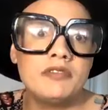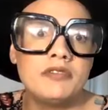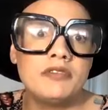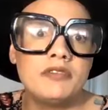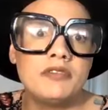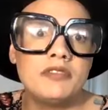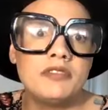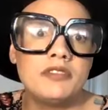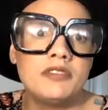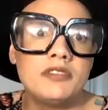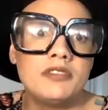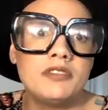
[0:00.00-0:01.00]

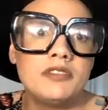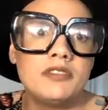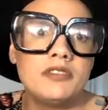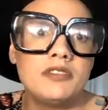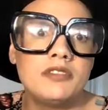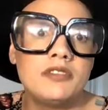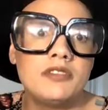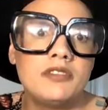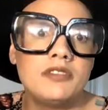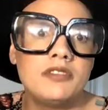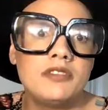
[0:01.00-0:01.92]
No one is speaking in this clip.